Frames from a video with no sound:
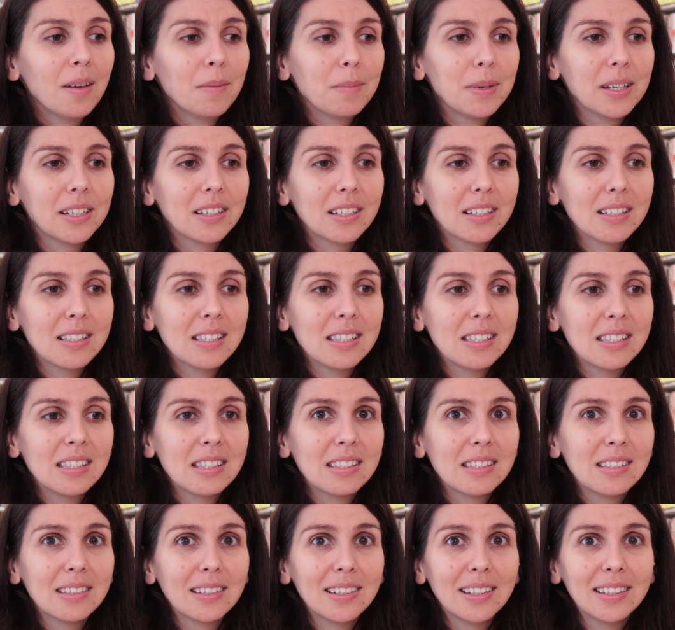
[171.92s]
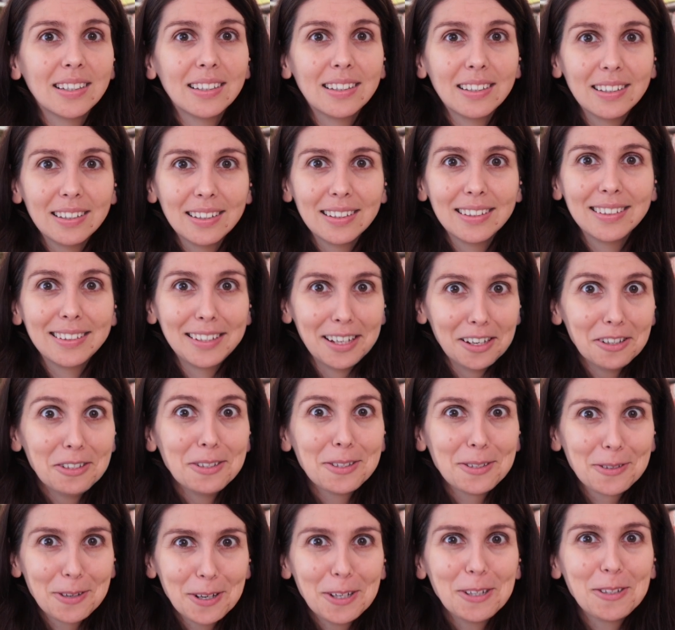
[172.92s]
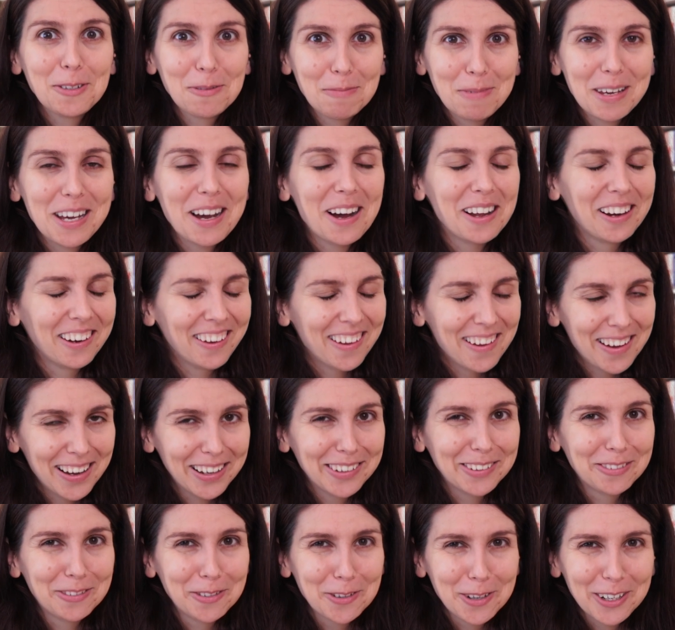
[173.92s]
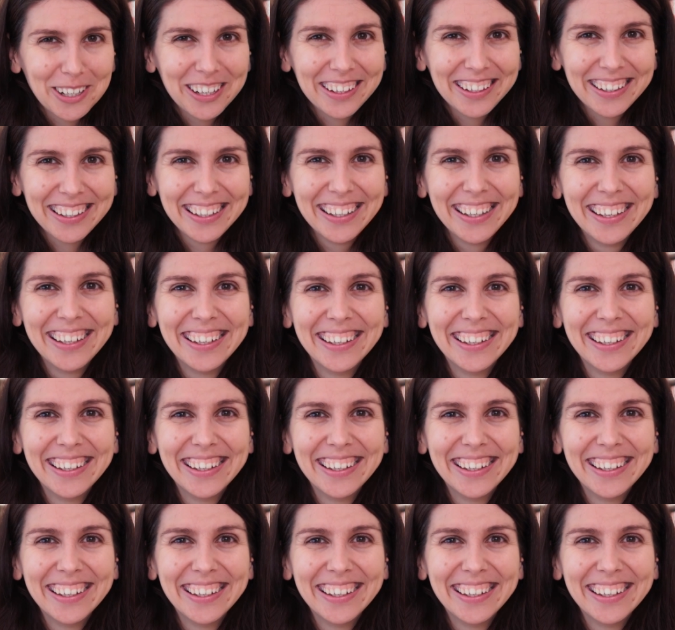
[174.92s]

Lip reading: because there is going to be a lot of work.